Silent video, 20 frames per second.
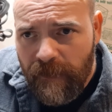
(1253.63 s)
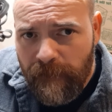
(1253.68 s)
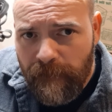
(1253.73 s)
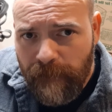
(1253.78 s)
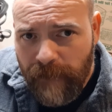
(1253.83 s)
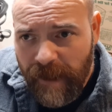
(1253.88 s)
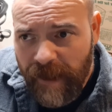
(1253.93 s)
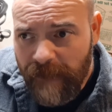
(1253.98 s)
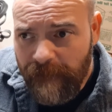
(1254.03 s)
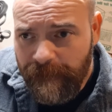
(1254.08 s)

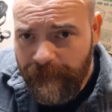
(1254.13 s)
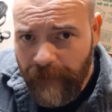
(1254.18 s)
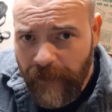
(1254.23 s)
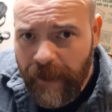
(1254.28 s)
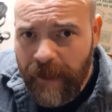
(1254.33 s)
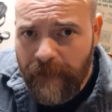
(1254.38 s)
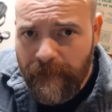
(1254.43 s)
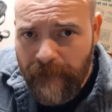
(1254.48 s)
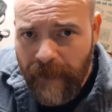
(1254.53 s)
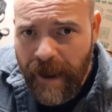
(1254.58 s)
Be a
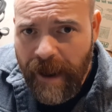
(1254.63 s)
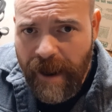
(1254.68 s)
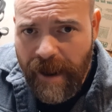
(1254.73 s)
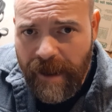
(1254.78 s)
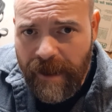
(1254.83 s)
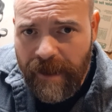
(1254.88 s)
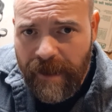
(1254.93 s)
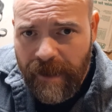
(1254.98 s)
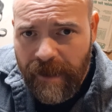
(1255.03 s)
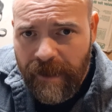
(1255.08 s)
fucking man.
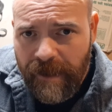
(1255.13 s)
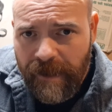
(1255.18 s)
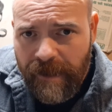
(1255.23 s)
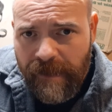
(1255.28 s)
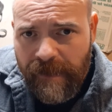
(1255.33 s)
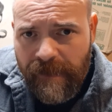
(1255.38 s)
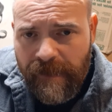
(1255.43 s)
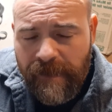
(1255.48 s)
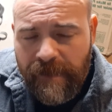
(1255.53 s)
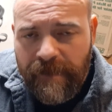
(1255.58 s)

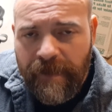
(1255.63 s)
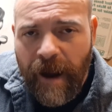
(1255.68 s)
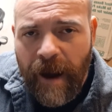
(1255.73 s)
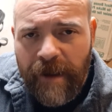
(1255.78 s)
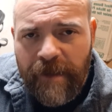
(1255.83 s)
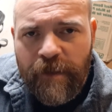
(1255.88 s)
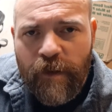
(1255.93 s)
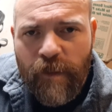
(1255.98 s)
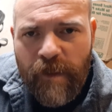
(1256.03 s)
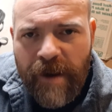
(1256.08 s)

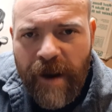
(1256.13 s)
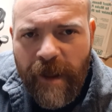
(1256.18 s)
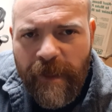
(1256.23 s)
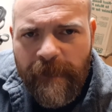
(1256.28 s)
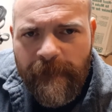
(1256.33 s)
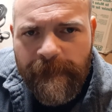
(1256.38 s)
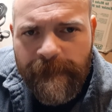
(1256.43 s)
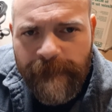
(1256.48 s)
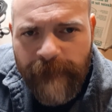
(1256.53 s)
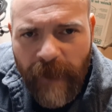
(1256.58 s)
Talk to
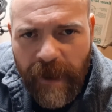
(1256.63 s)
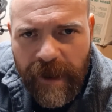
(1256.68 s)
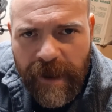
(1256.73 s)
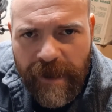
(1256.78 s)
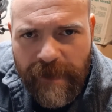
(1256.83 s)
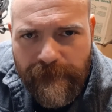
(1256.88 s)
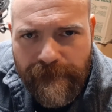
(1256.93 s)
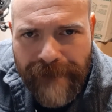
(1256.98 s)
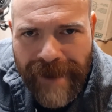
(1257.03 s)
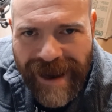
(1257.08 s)
another
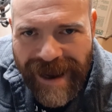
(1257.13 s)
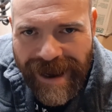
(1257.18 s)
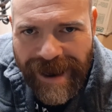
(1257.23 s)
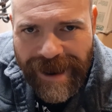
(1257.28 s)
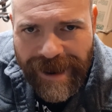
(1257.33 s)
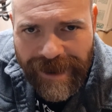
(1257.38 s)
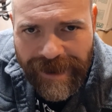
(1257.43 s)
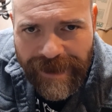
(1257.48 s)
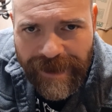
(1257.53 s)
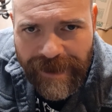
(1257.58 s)
fucking
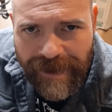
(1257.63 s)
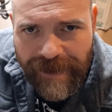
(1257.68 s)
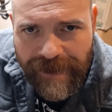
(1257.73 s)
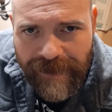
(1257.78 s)
man